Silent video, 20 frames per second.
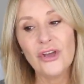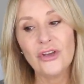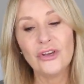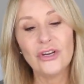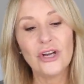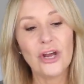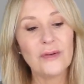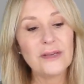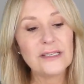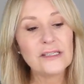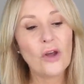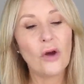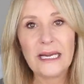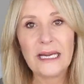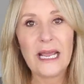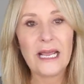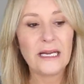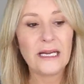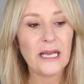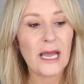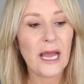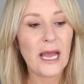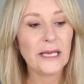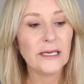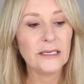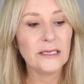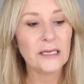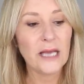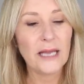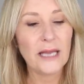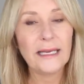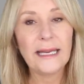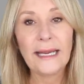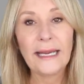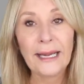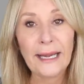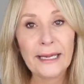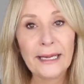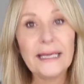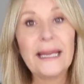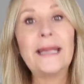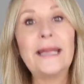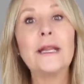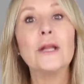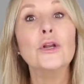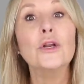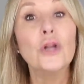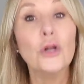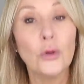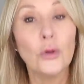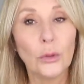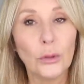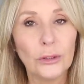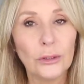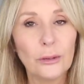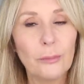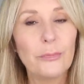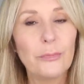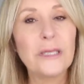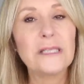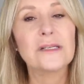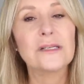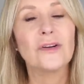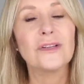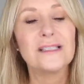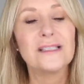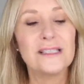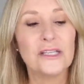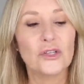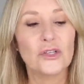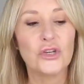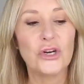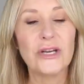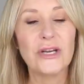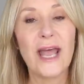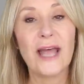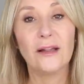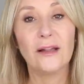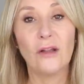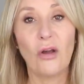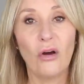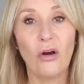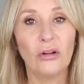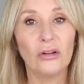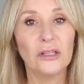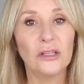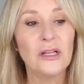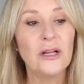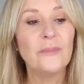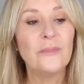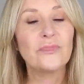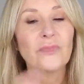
you know it's got linalool, but it's got citronellol